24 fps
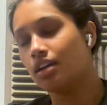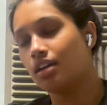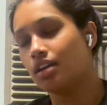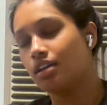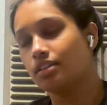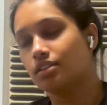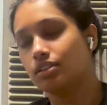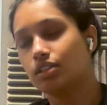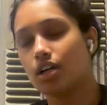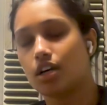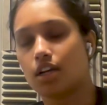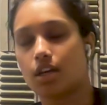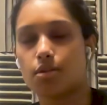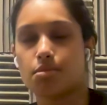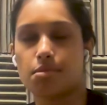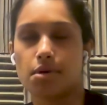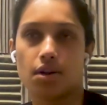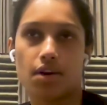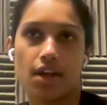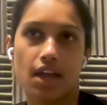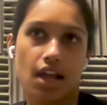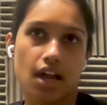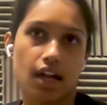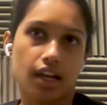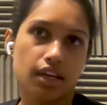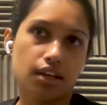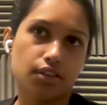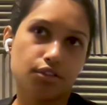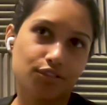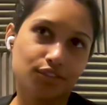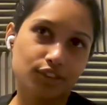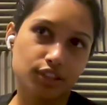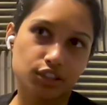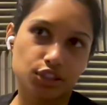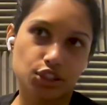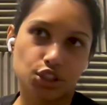talking about AI
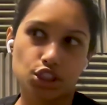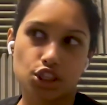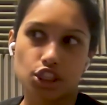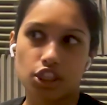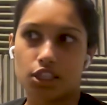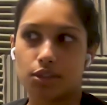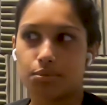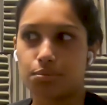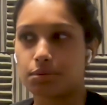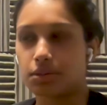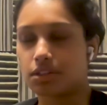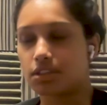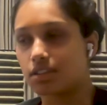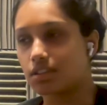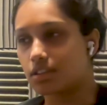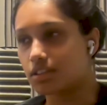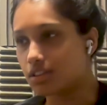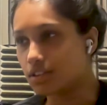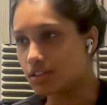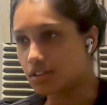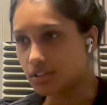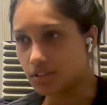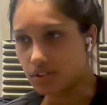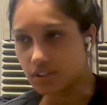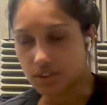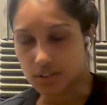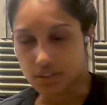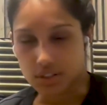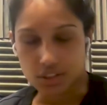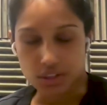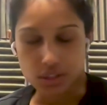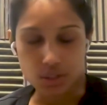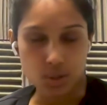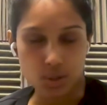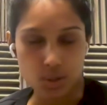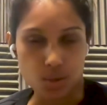inference chips, and there's
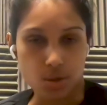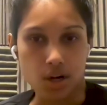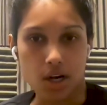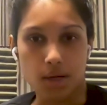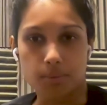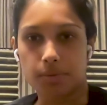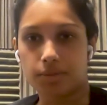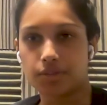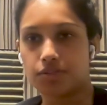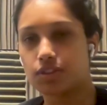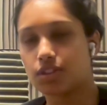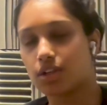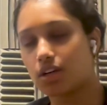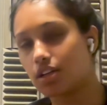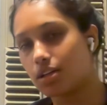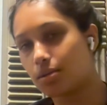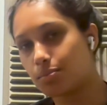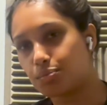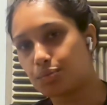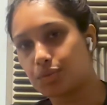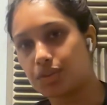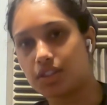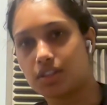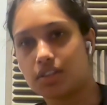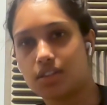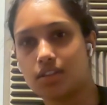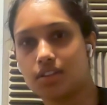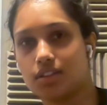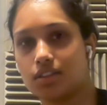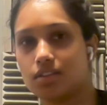this new crop of startups, and